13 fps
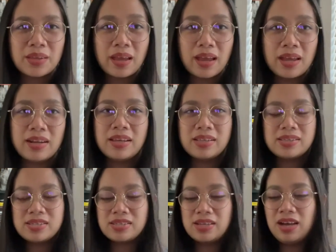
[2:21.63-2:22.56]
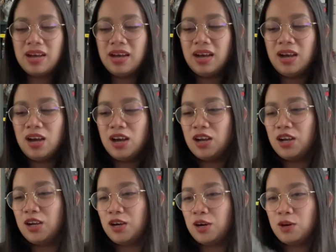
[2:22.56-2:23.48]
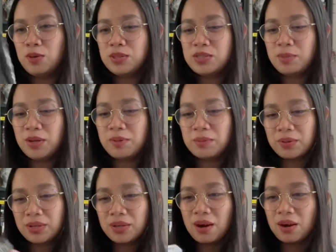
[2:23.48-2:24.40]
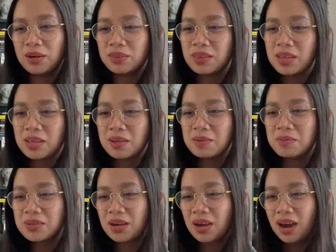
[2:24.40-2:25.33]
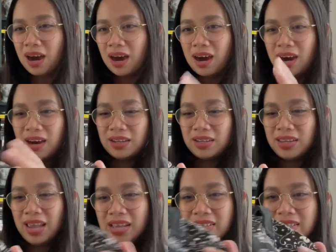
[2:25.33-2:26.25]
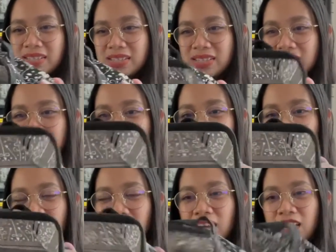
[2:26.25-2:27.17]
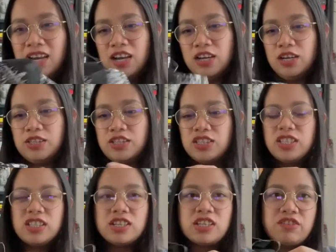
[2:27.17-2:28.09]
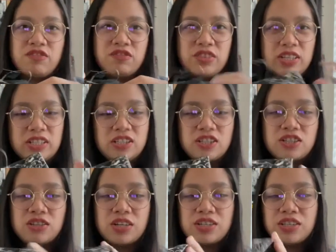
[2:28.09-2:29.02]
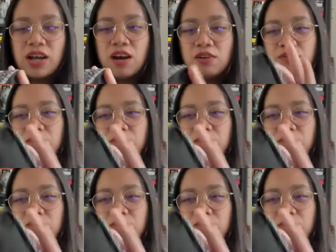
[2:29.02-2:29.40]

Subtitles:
And it's Once Upon a Broken Heart themed. Yes. Just need to kind of stretch it out